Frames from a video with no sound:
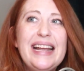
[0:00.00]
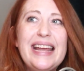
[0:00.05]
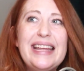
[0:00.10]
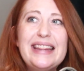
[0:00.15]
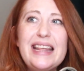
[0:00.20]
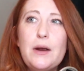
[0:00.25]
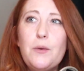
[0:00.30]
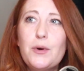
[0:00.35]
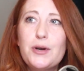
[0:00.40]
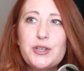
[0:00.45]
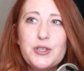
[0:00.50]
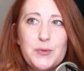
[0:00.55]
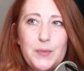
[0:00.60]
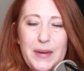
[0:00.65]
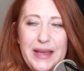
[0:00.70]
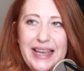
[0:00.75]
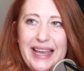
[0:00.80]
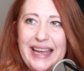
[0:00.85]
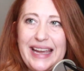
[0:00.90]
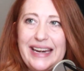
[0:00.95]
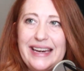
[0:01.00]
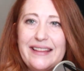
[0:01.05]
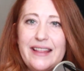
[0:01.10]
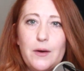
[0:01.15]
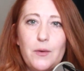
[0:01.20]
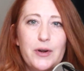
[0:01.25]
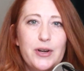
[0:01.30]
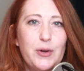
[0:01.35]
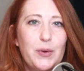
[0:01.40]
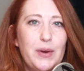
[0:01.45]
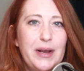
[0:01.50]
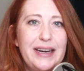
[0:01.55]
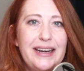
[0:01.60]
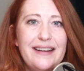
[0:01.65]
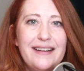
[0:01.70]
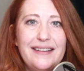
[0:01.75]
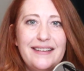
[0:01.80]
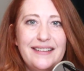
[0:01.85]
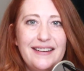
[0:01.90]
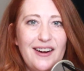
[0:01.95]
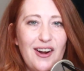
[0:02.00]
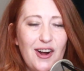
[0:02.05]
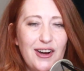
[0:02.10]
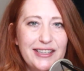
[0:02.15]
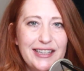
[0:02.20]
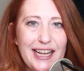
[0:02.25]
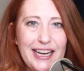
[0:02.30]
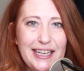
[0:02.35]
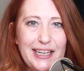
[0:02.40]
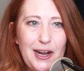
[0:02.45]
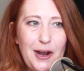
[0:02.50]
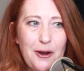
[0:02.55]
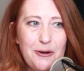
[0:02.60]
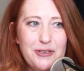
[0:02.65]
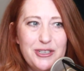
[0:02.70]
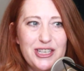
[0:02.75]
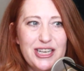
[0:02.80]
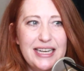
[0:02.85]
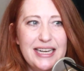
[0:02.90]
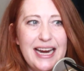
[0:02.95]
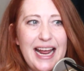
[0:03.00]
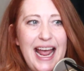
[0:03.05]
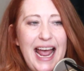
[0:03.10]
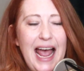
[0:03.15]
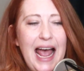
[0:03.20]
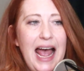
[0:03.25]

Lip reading: They were speaking. They were doing online coaching.